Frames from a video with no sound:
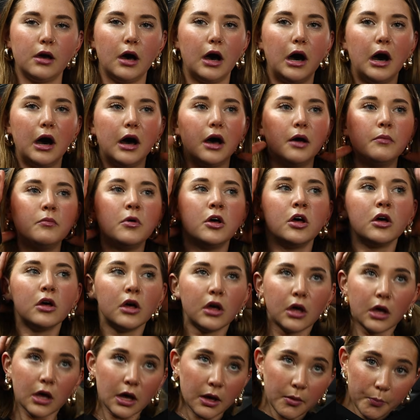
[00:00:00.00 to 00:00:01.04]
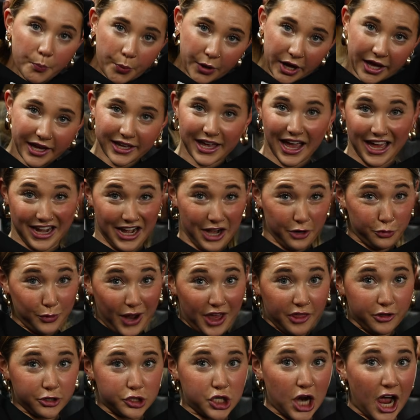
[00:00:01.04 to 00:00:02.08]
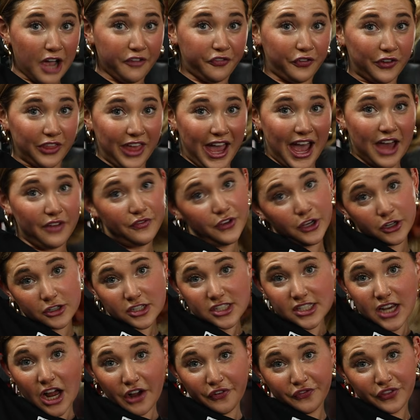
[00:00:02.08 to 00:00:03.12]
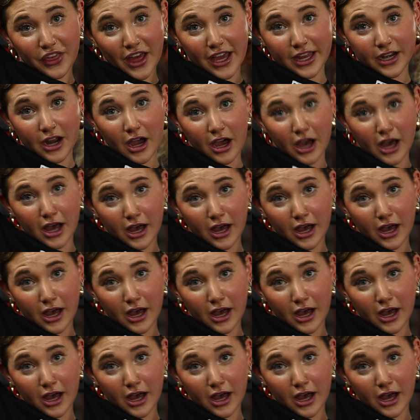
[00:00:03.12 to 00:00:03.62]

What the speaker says: But again, I'd rather try for the heavier stuff than